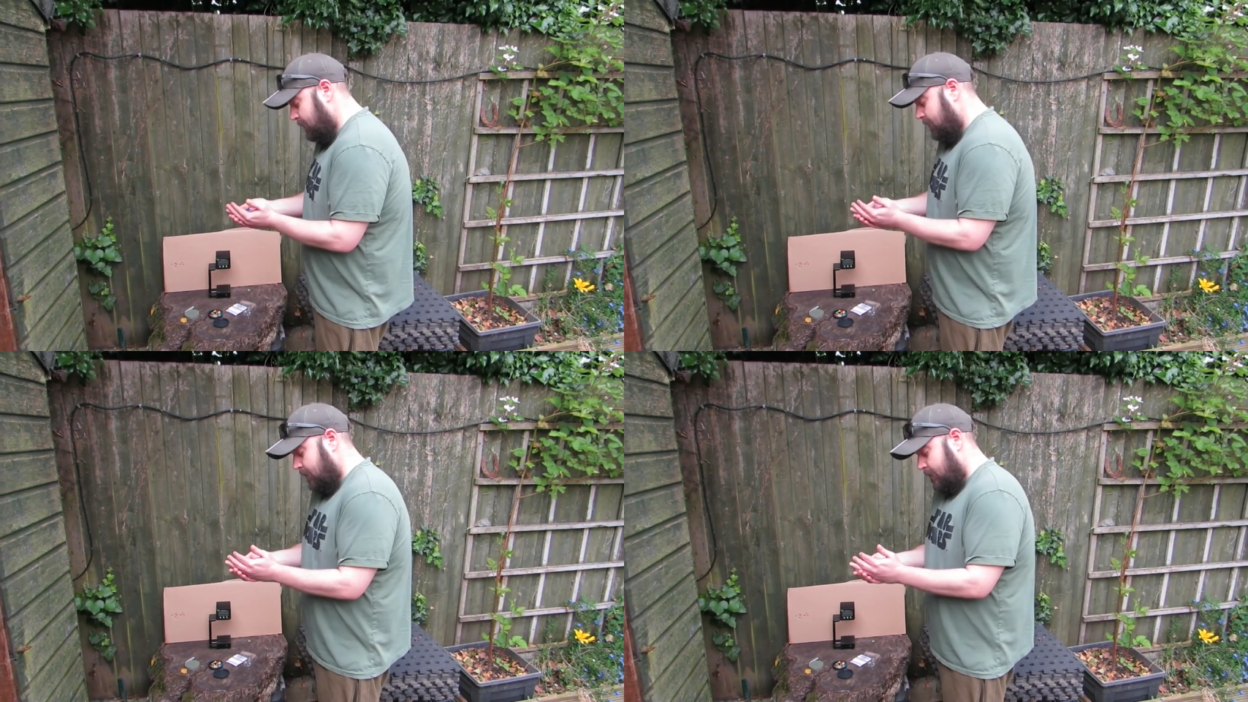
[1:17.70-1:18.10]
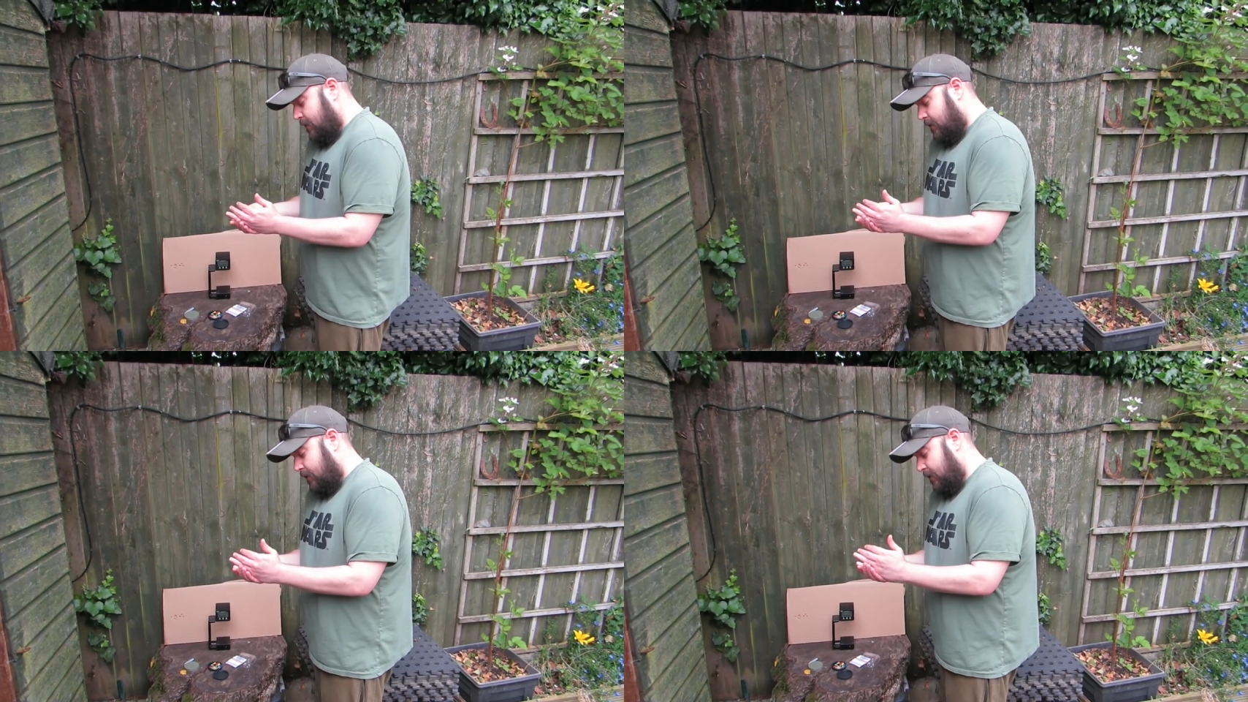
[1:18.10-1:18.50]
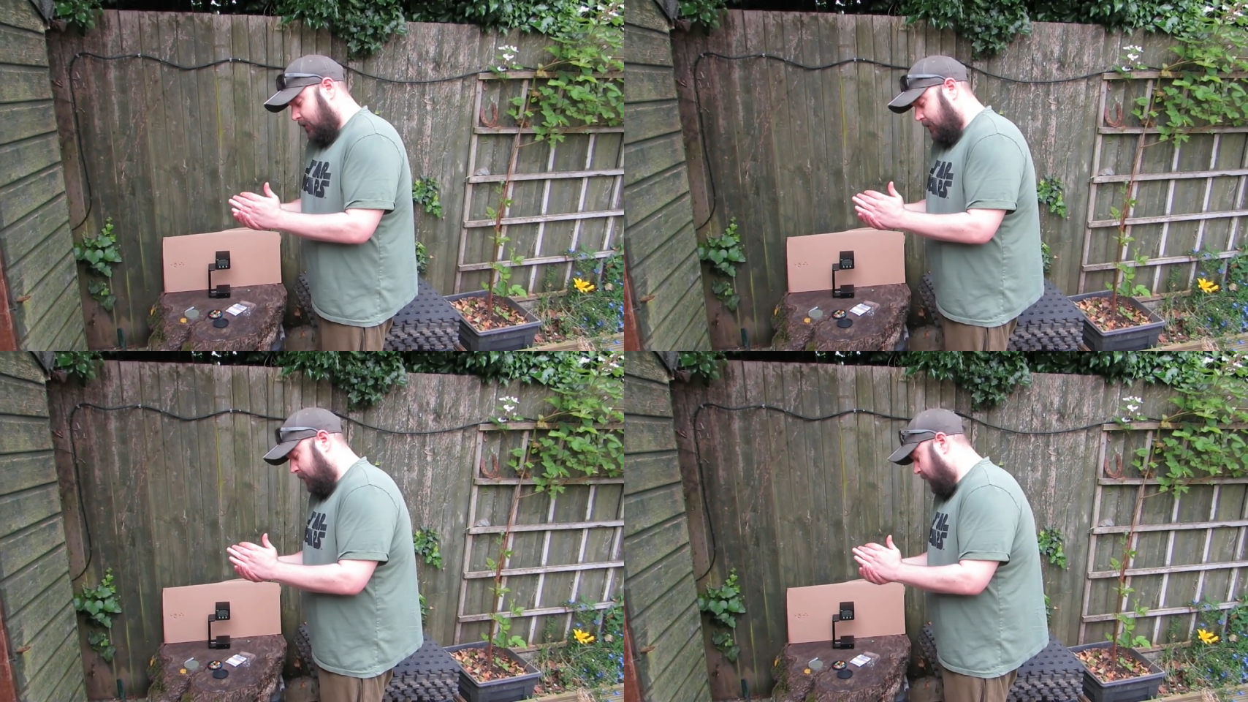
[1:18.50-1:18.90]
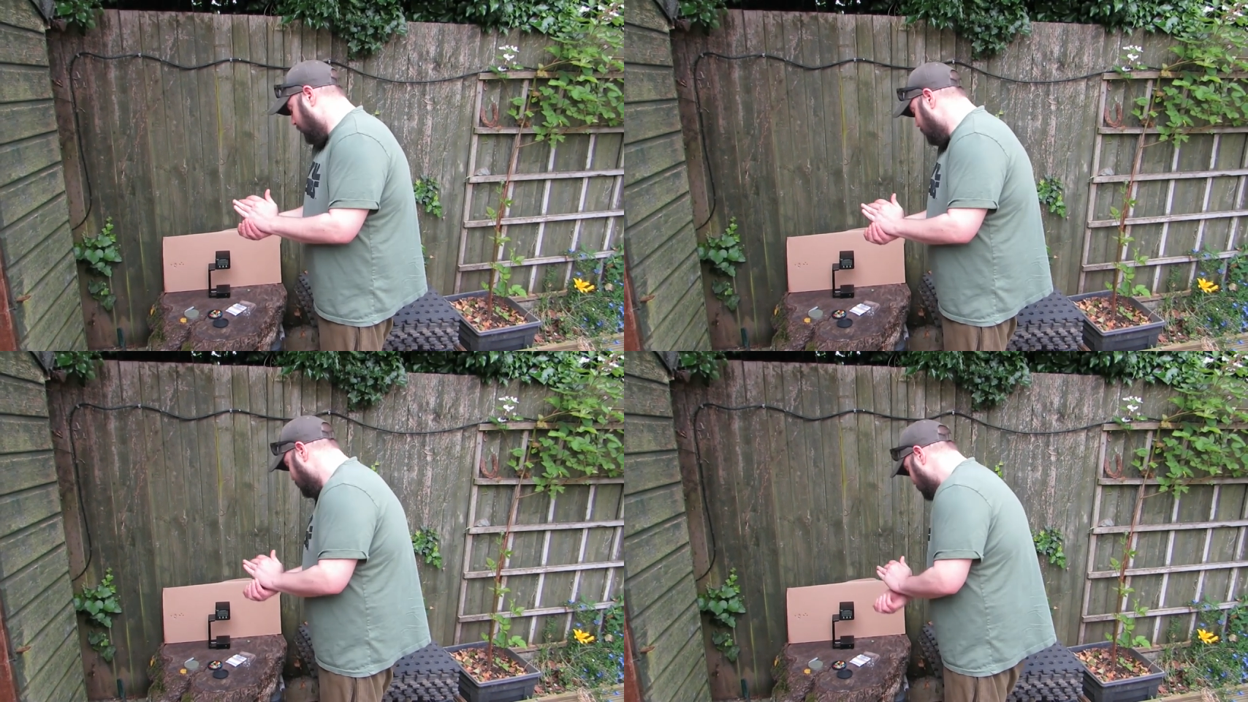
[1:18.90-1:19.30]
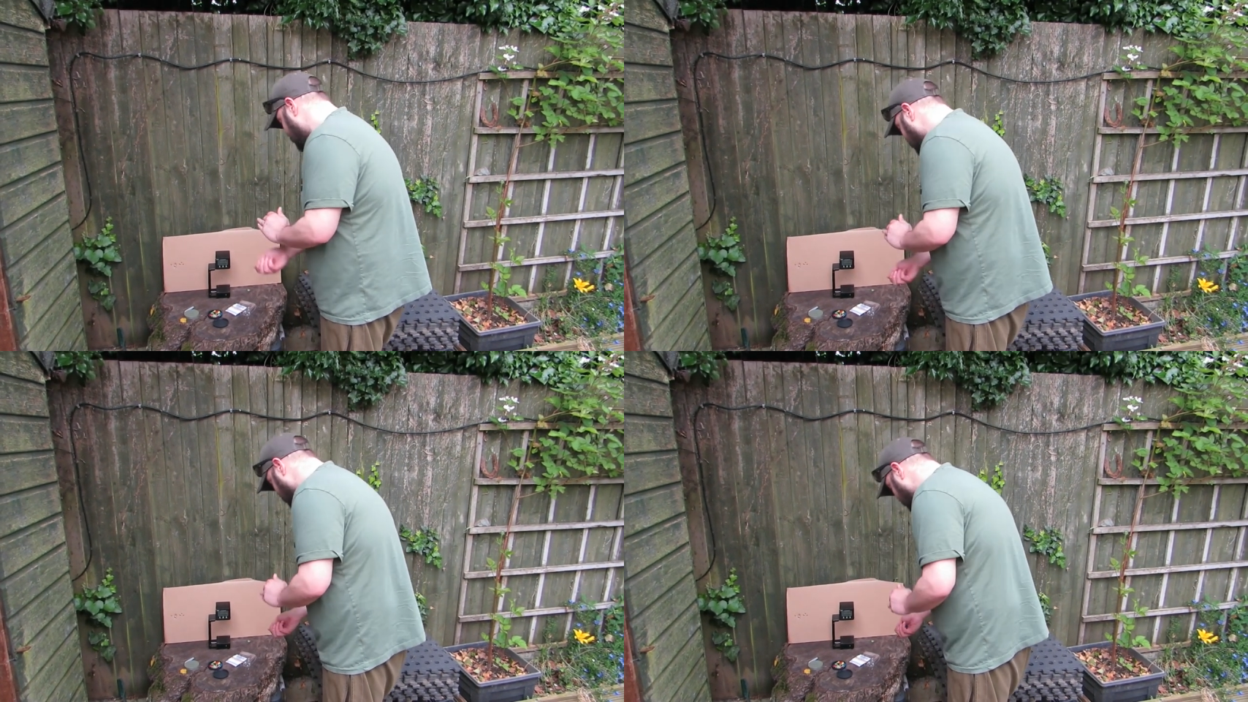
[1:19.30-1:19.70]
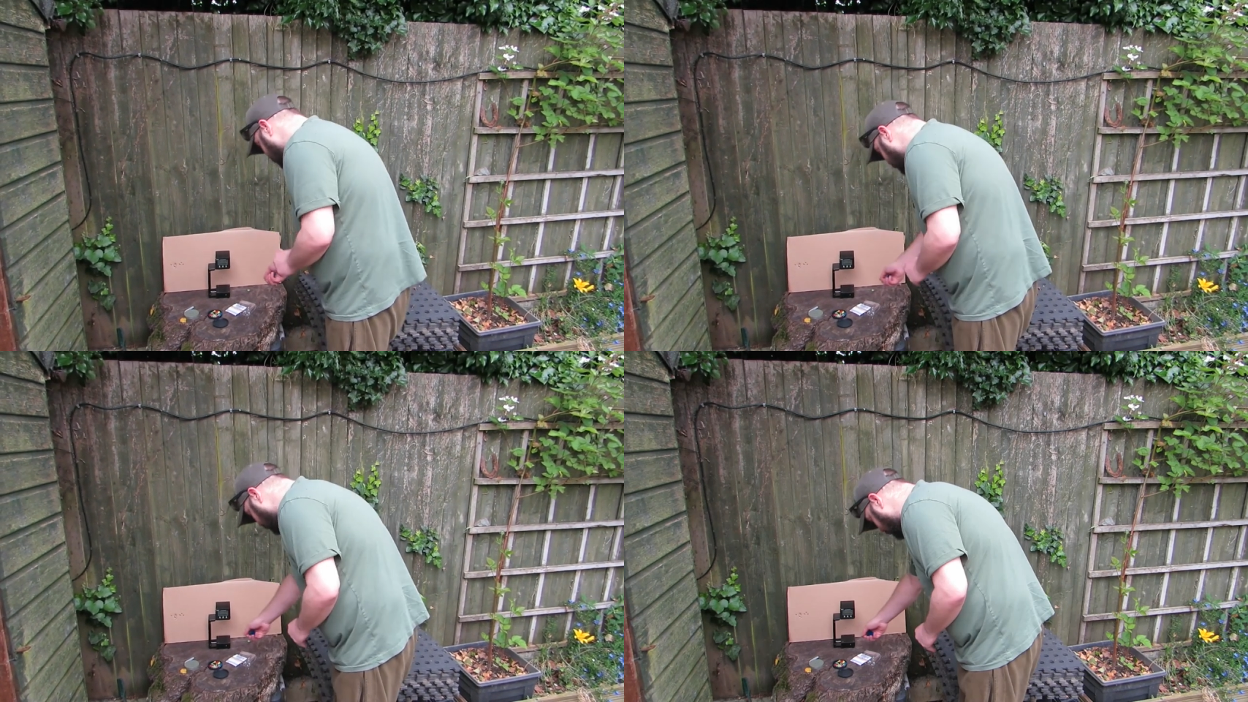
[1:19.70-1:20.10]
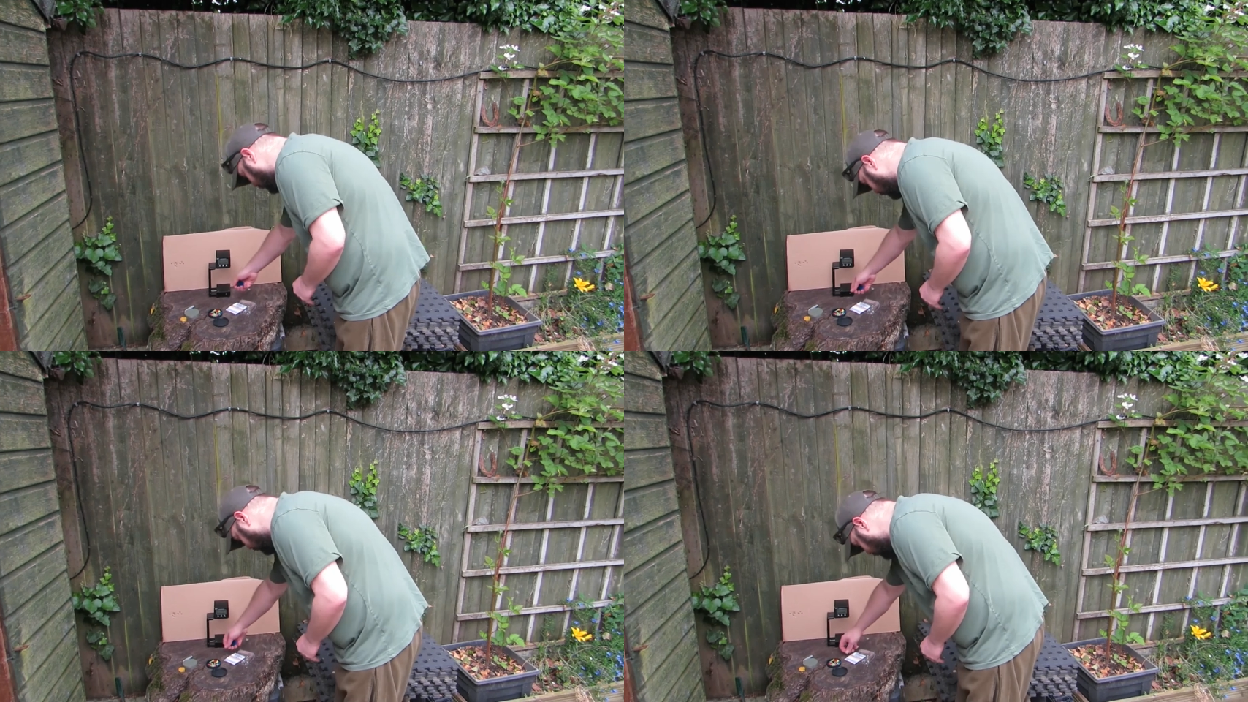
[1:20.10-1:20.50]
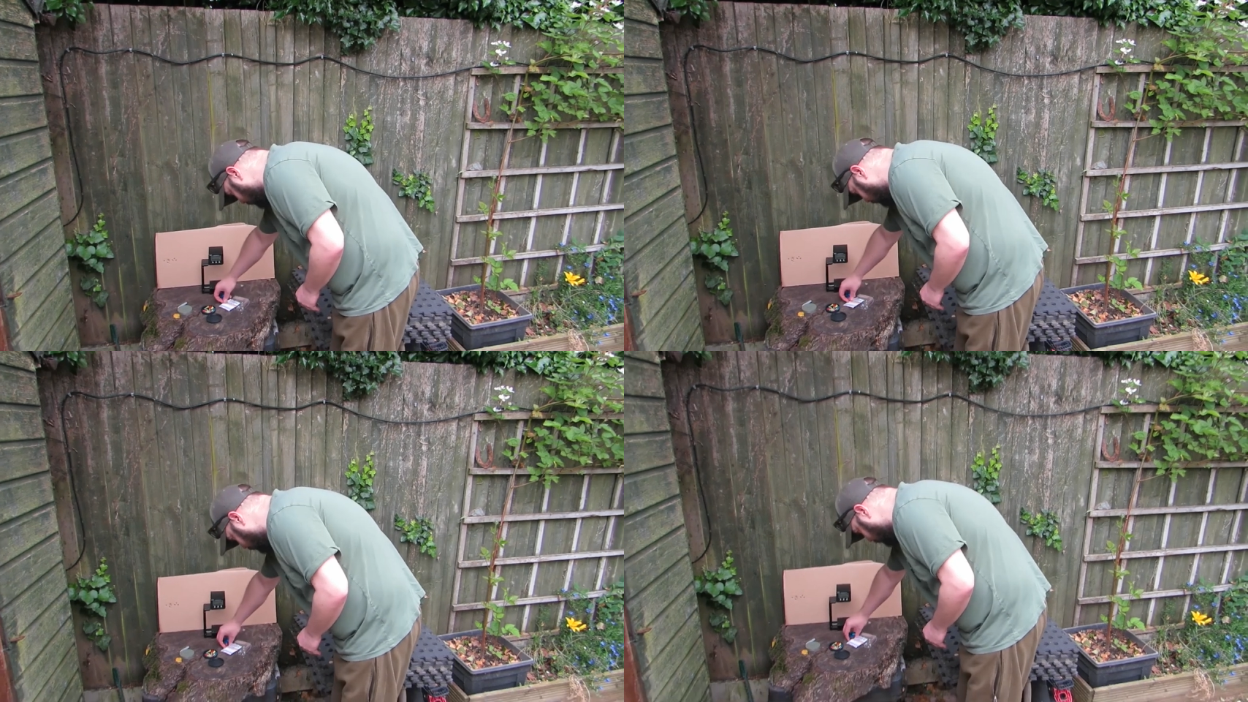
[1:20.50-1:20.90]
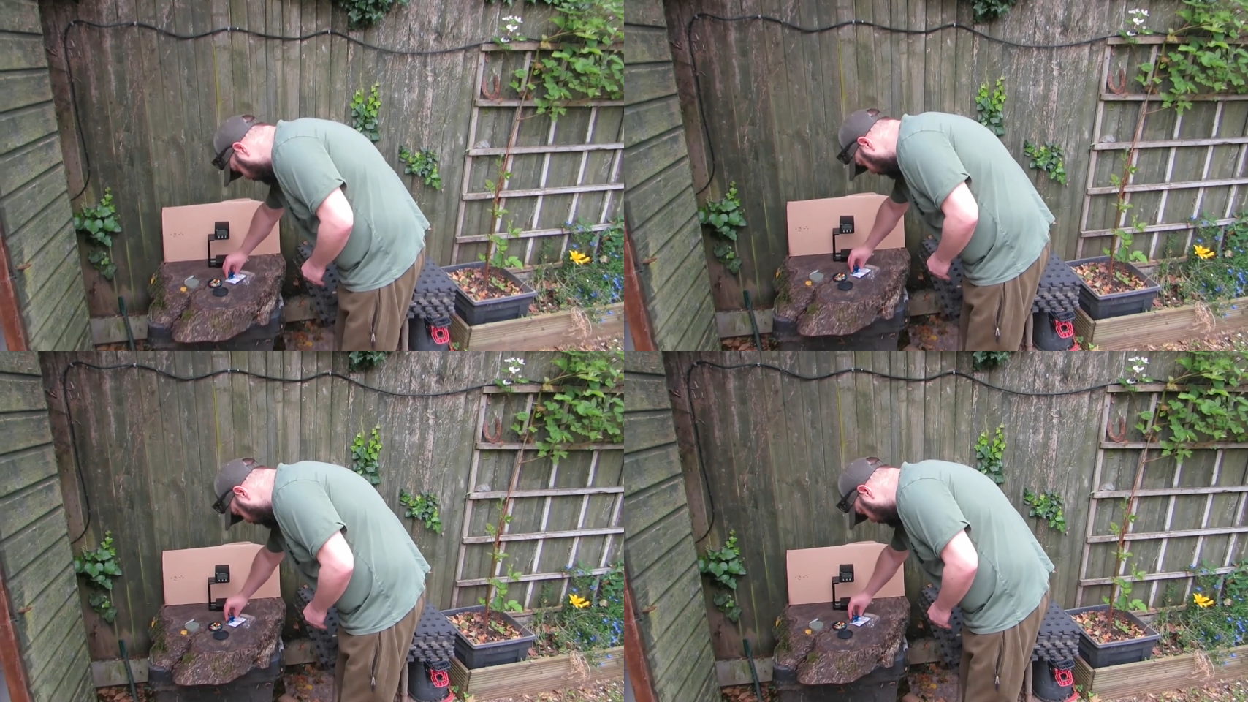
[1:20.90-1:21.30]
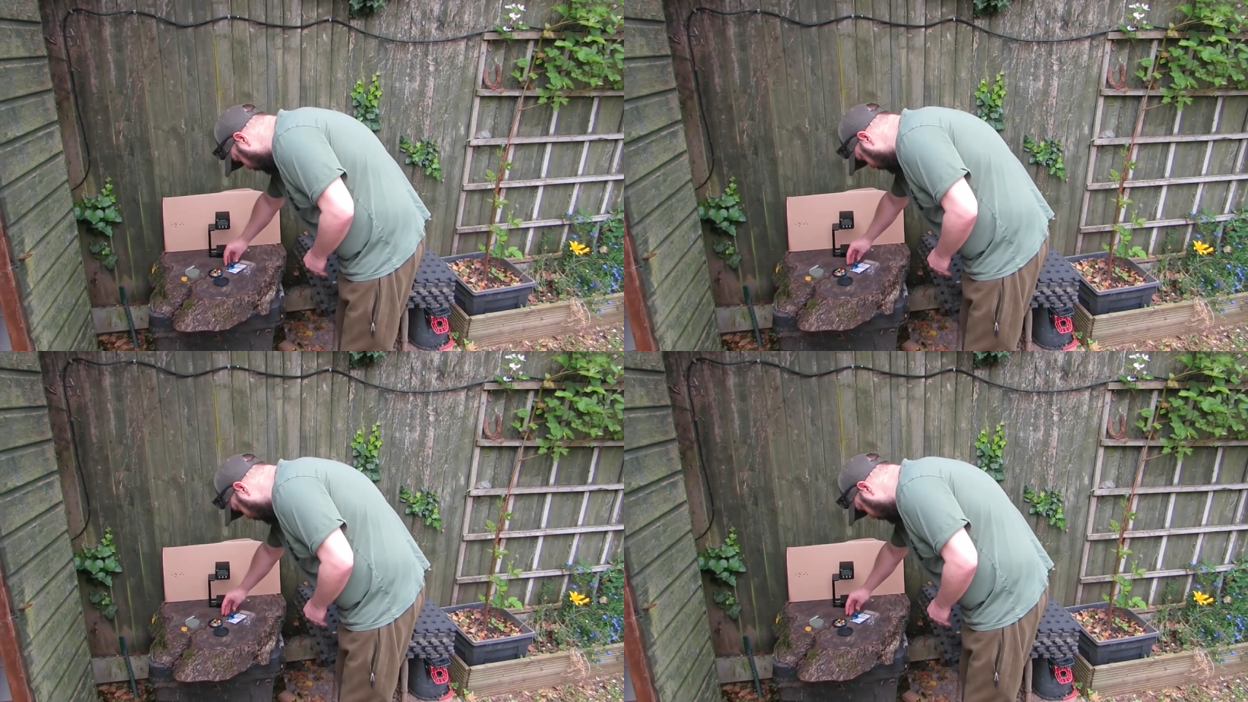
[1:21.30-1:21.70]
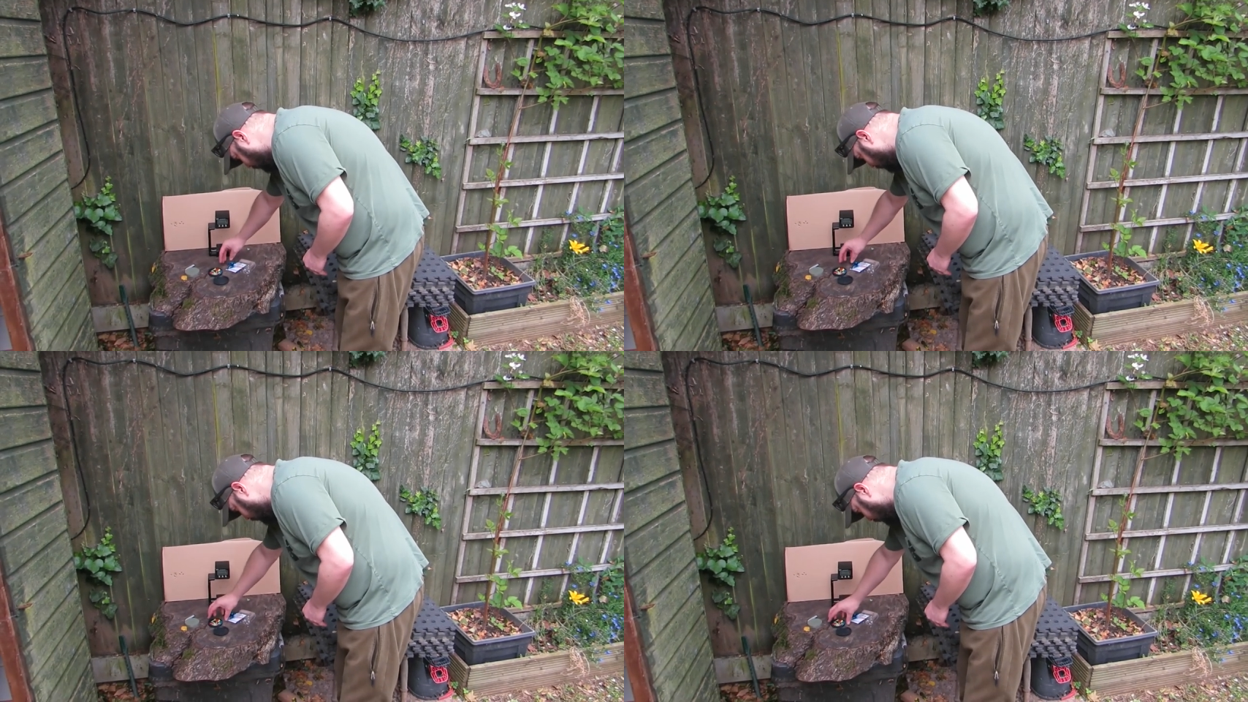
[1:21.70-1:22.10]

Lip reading: [unreadable: no face in view]